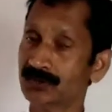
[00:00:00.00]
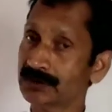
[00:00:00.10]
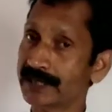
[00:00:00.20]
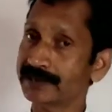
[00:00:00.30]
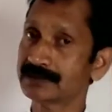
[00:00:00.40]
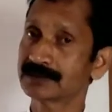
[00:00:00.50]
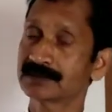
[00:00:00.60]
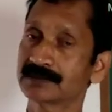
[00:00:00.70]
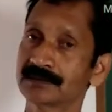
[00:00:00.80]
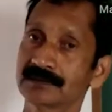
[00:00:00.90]
know that
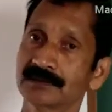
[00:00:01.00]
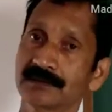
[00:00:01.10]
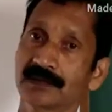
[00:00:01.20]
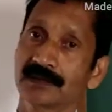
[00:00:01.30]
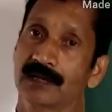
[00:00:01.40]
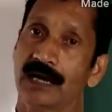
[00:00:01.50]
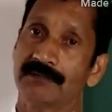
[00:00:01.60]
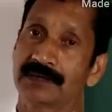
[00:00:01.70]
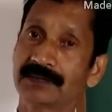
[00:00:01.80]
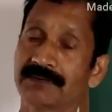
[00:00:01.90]

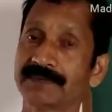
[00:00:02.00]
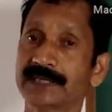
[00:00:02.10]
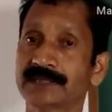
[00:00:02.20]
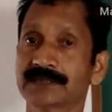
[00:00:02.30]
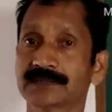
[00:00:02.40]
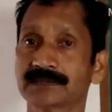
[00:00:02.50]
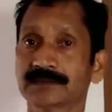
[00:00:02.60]
our government,